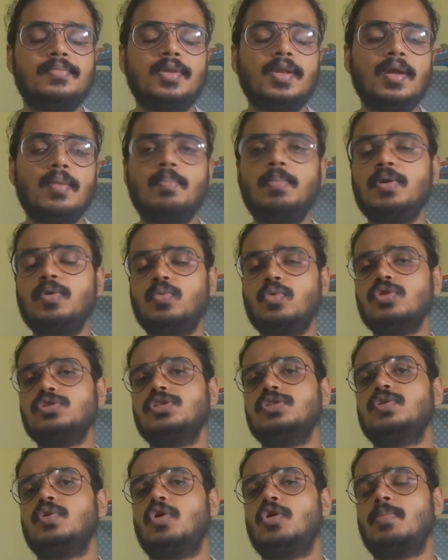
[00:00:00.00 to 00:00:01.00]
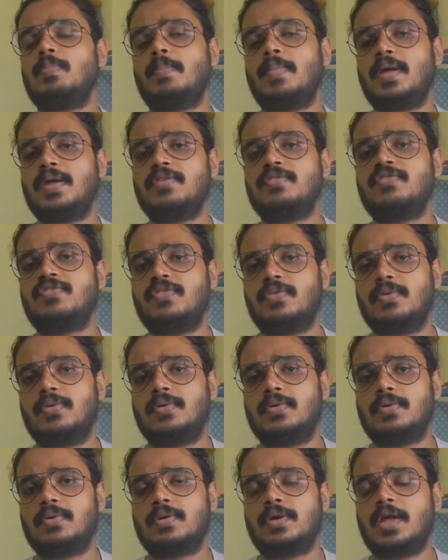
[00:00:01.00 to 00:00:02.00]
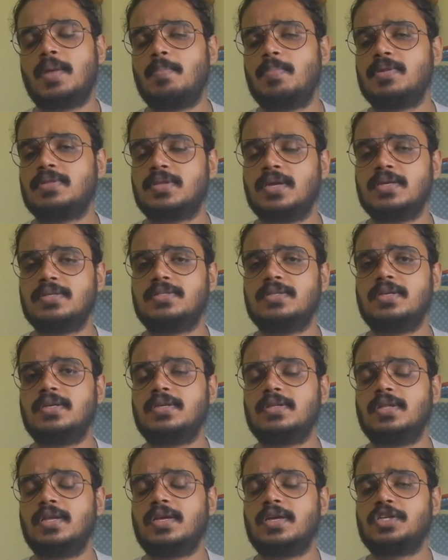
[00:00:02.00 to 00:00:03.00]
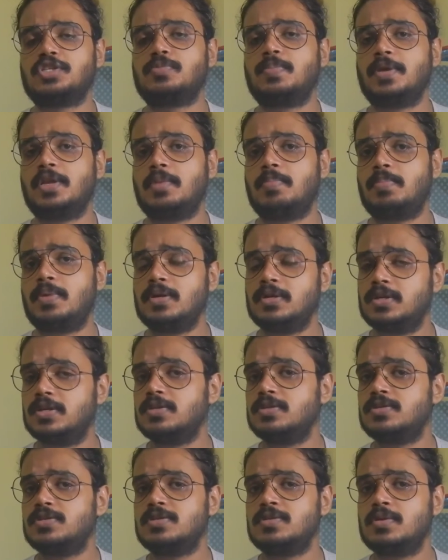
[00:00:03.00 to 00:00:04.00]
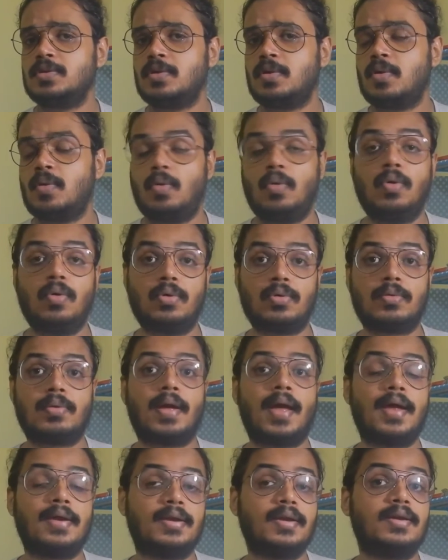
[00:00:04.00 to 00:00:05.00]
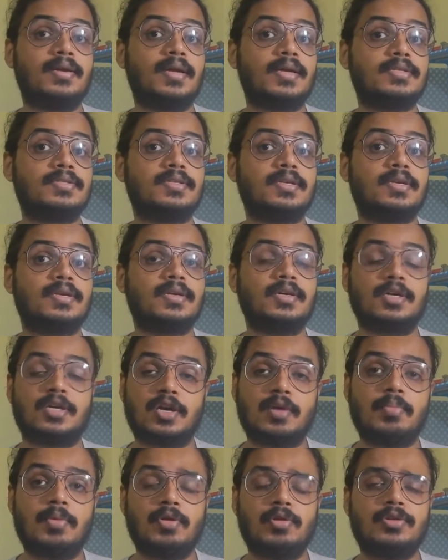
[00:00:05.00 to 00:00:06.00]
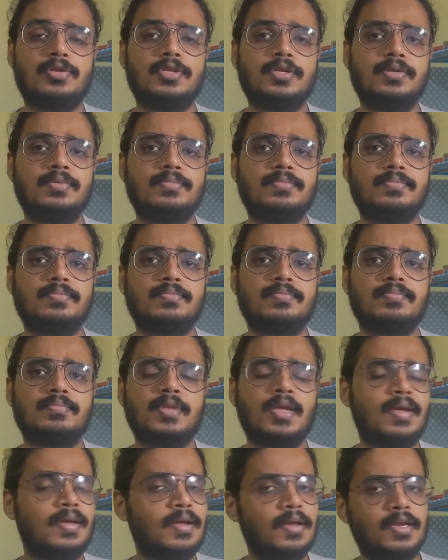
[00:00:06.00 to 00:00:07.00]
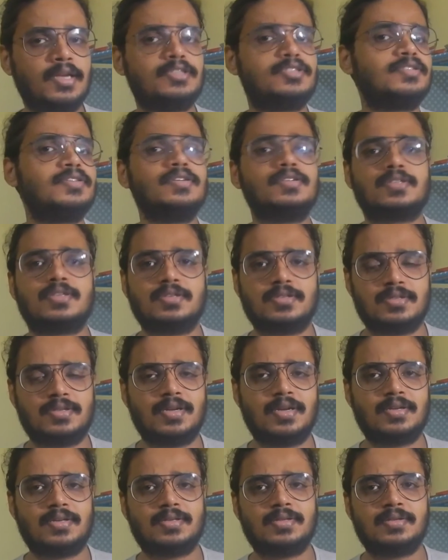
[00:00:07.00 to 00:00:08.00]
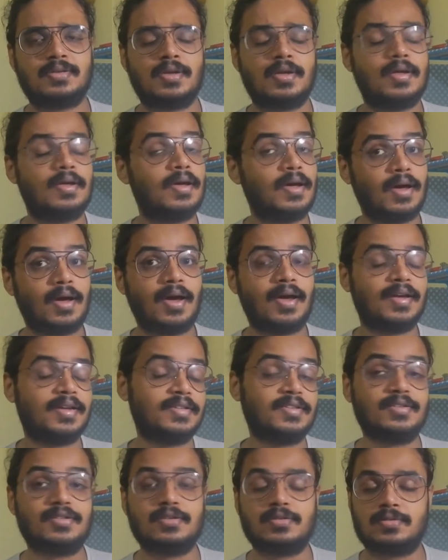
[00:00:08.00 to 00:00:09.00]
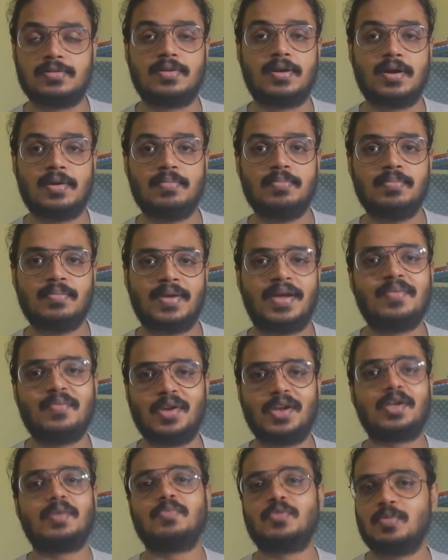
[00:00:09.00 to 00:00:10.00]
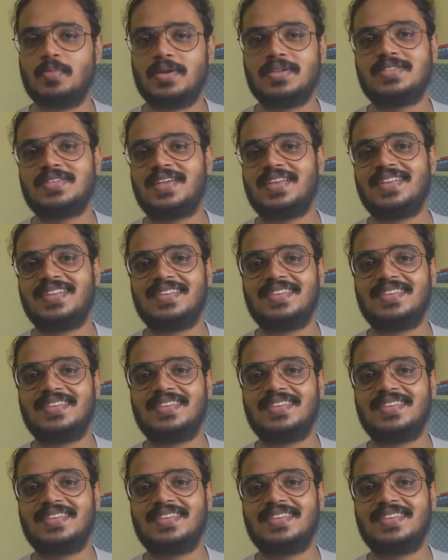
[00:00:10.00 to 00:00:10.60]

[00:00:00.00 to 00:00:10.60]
But was it all meant for empathizing the Kashmiri Pandits or antagonizing a community? Let's discuss that. Hi, this is Ram and welcome to my channel.